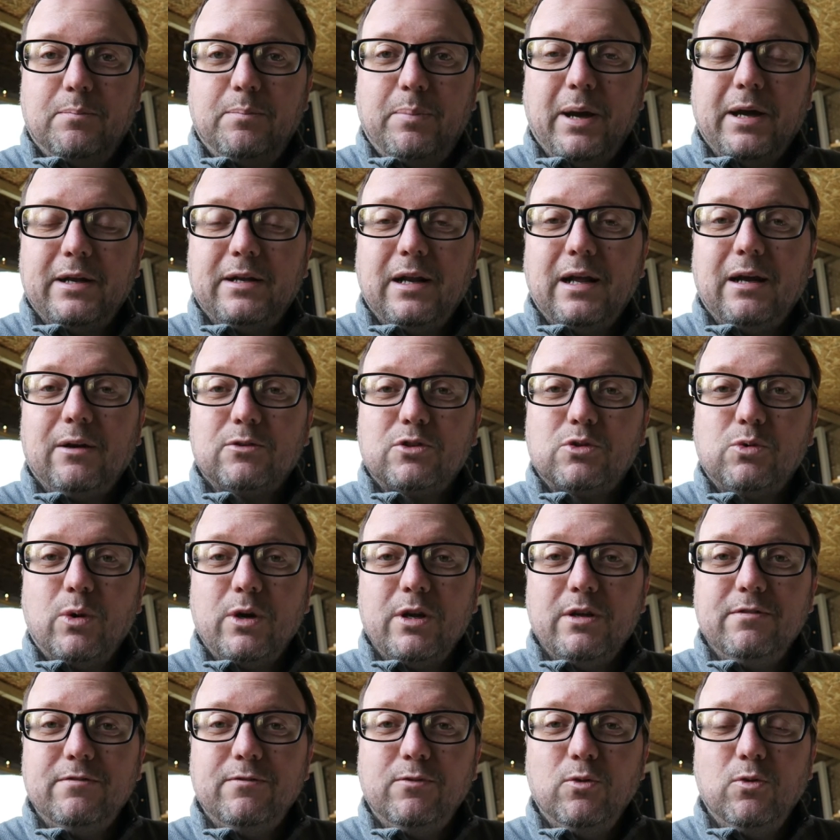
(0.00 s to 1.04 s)
pedal out
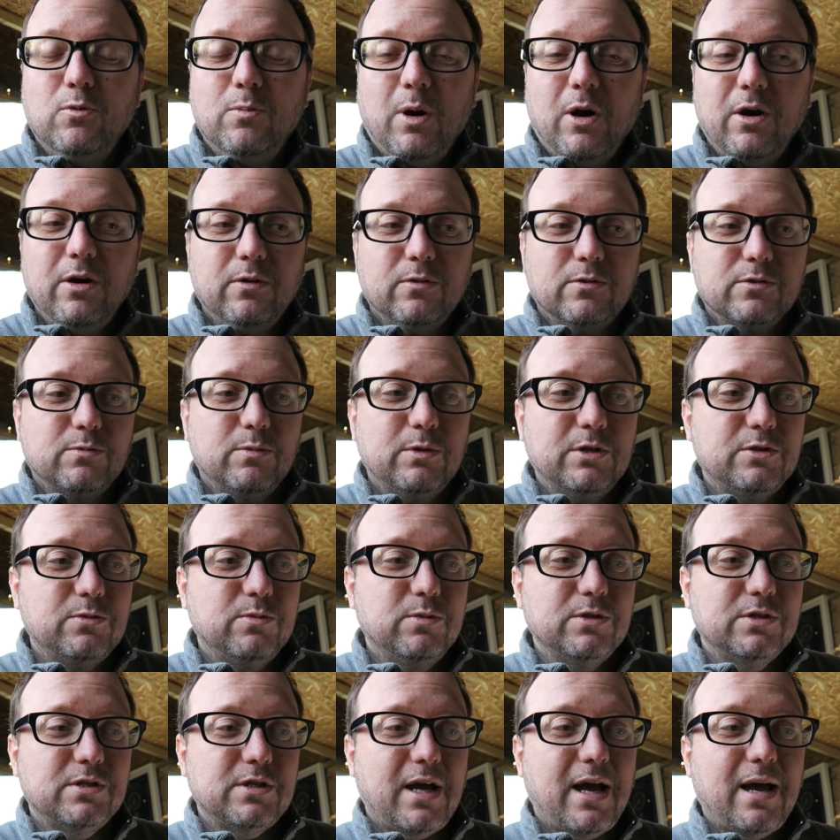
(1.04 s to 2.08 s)
24 miles, which
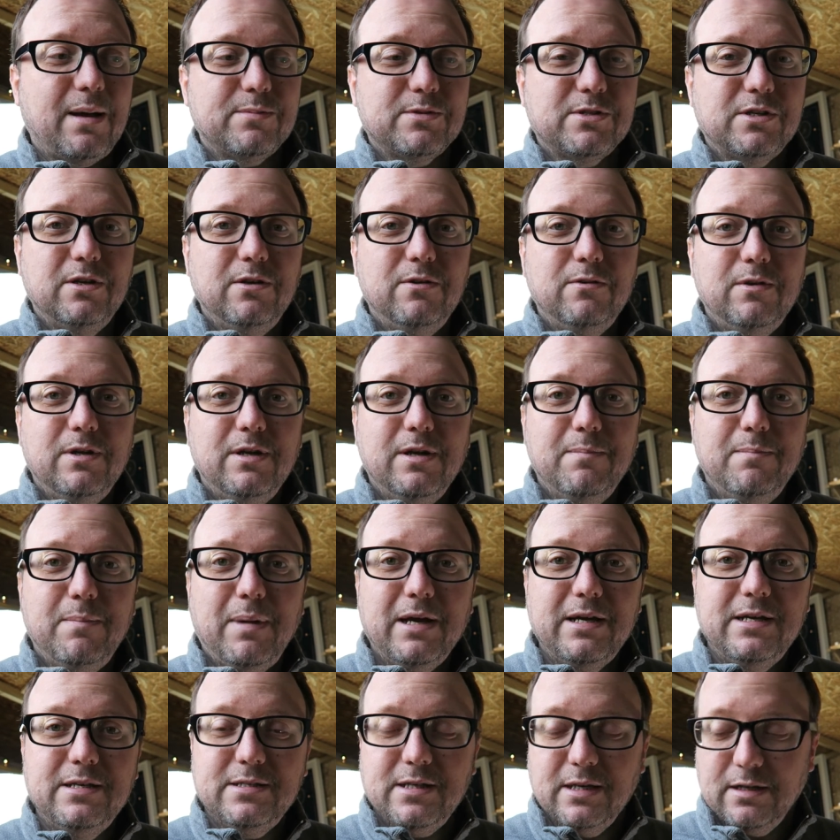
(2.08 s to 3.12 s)
was absolutely
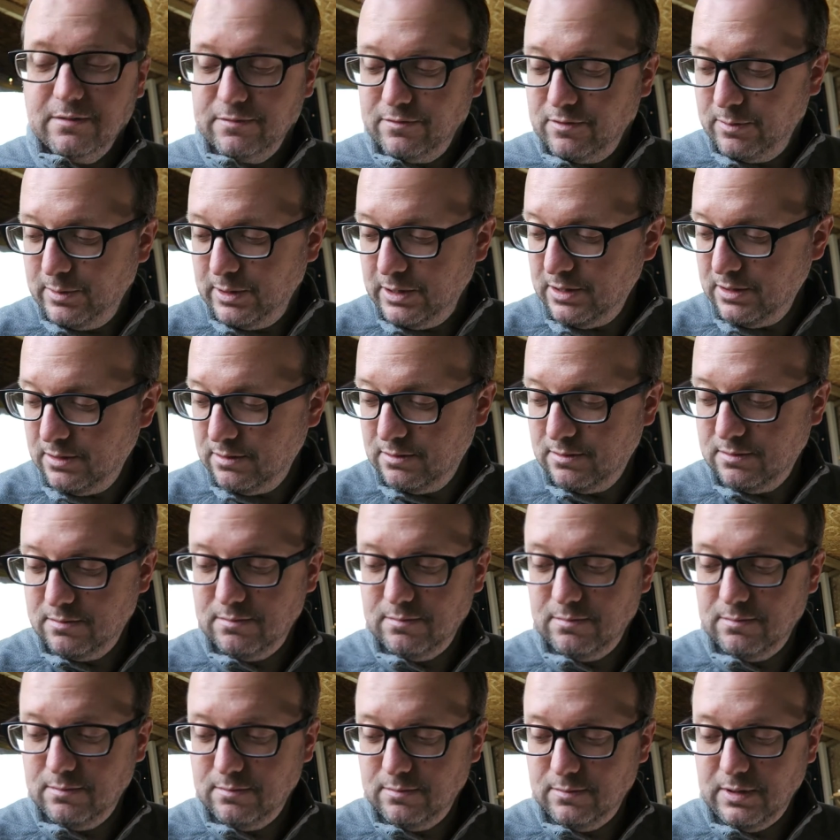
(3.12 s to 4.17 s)
amazing for me
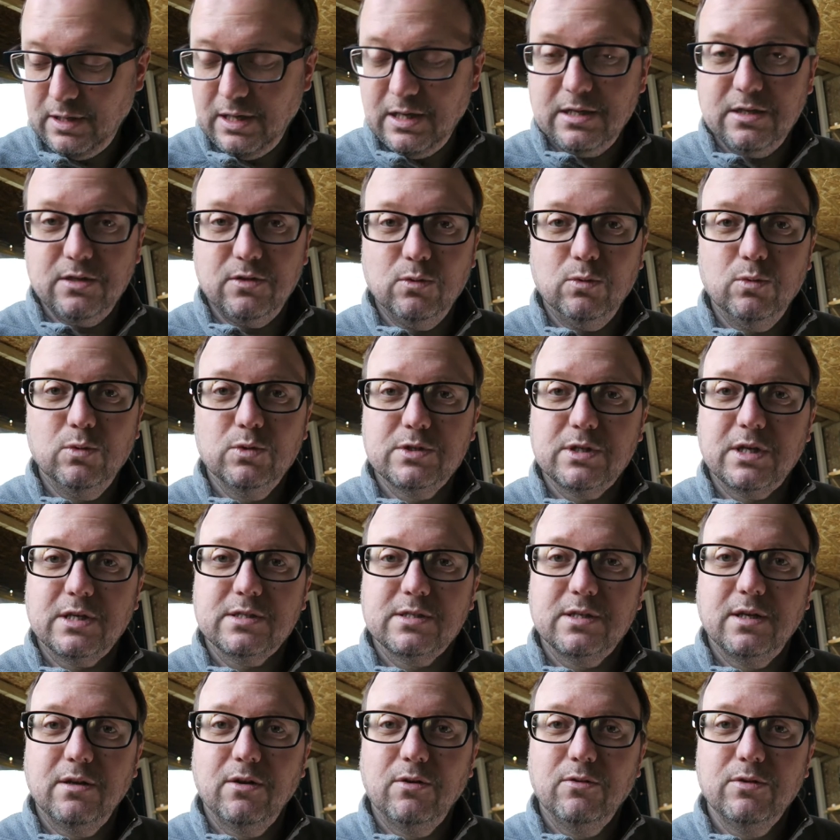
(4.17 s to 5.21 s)
indoors.
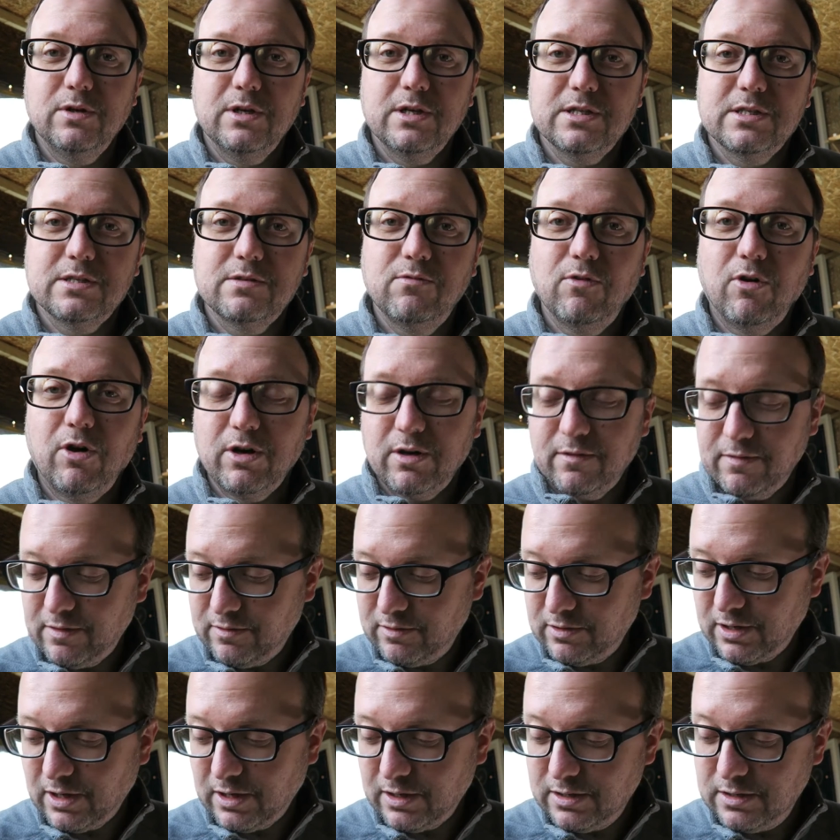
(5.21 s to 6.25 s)
That's the longest ride I've
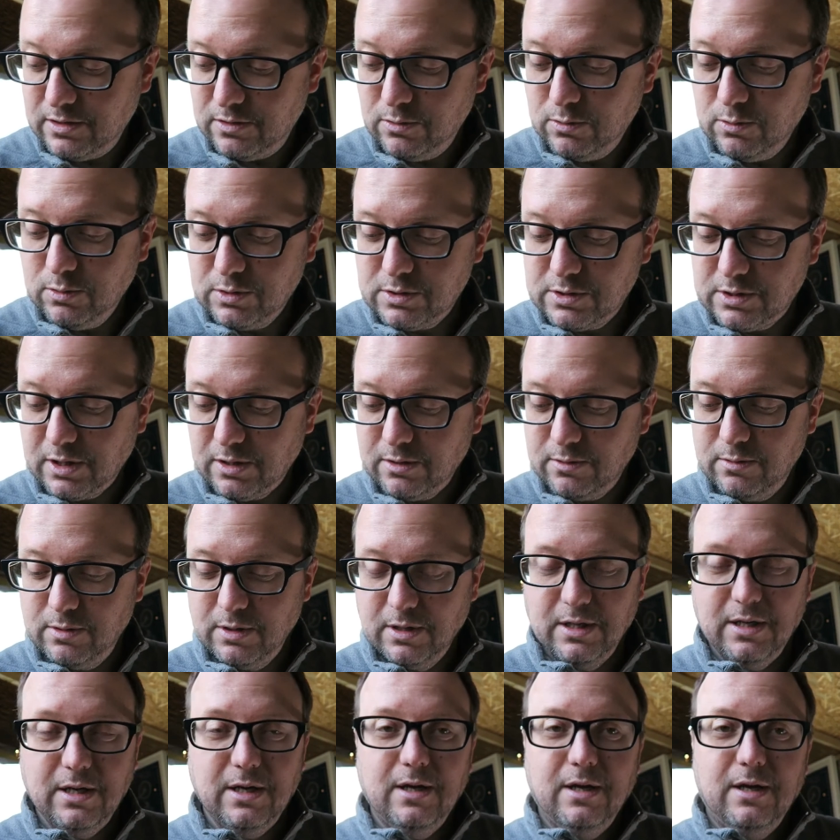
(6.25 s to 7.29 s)
ever done indoors, so
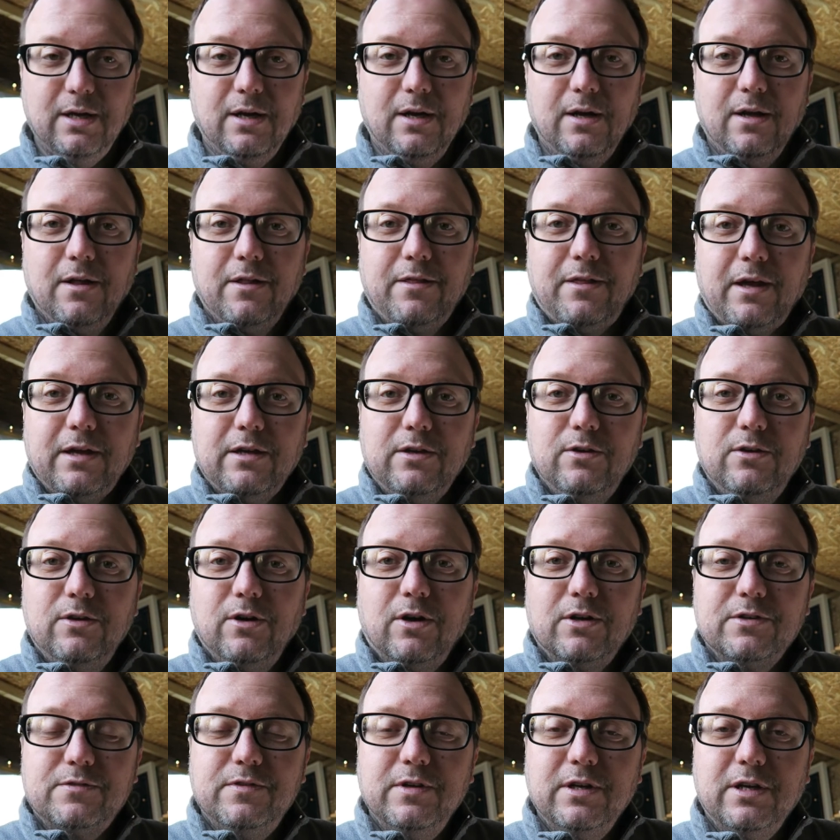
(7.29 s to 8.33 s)
thank you
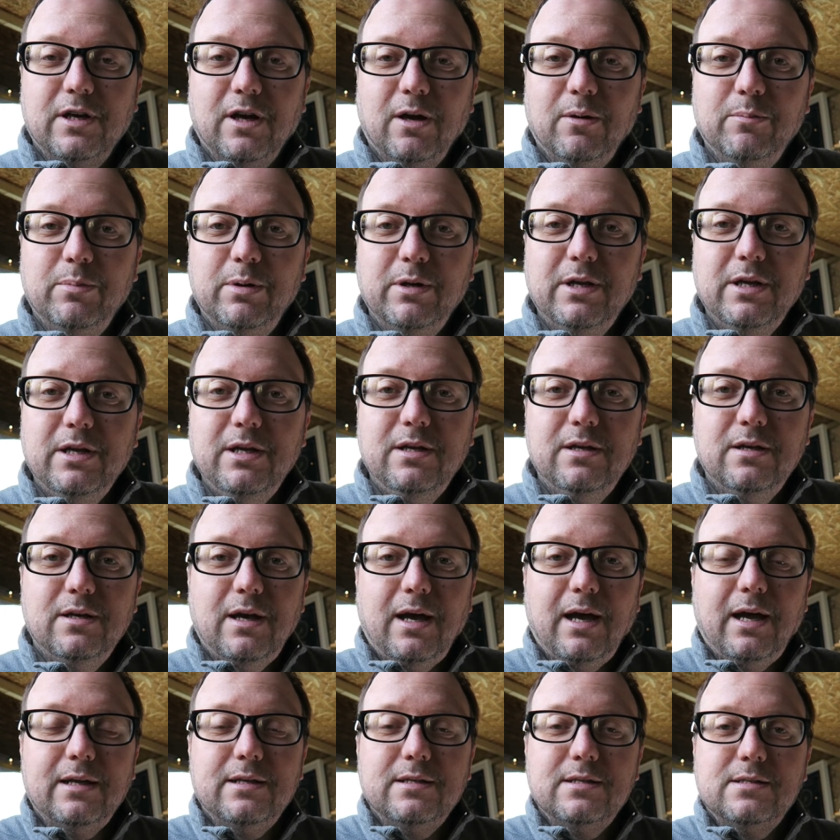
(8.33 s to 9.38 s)
guys for your company,
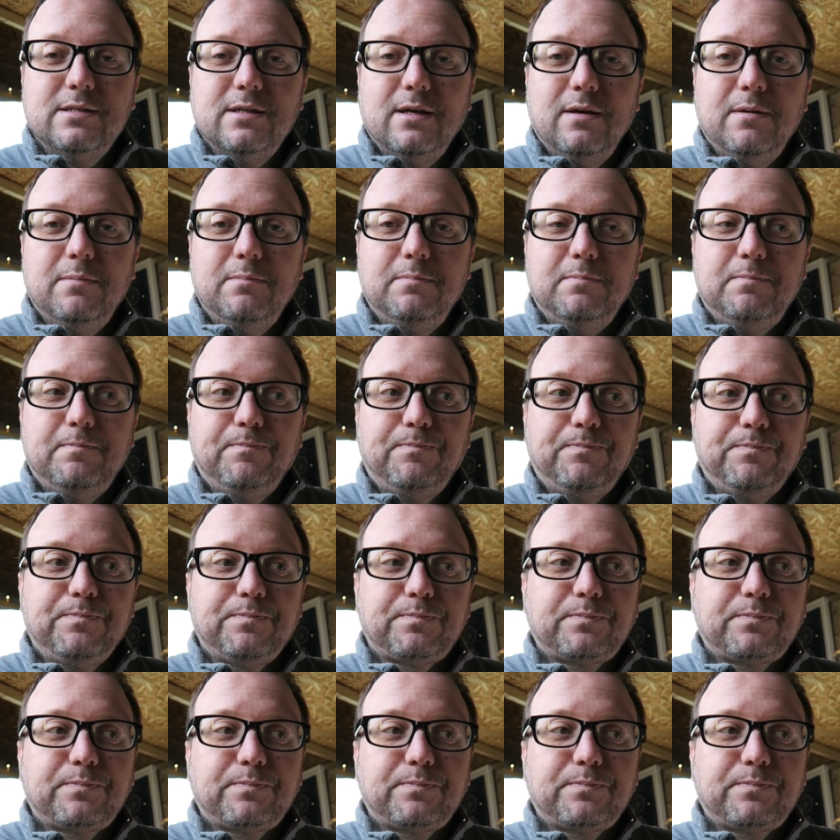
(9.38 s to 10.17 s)
and I'm